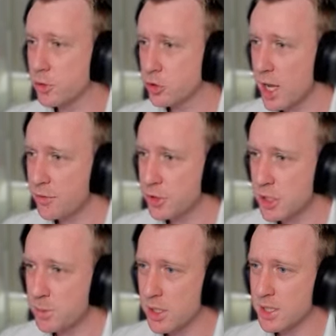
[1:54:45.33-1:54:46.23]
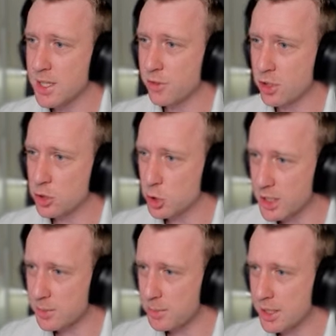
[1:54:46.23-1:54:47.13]
draft just because they've
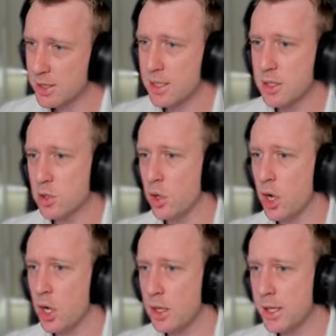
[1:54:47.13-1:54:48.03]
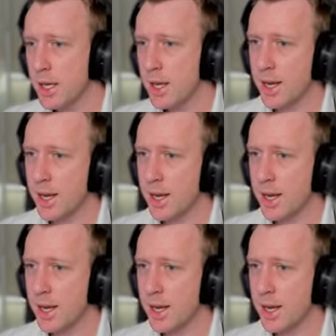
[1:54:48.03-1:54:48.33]
tried to pick these too early,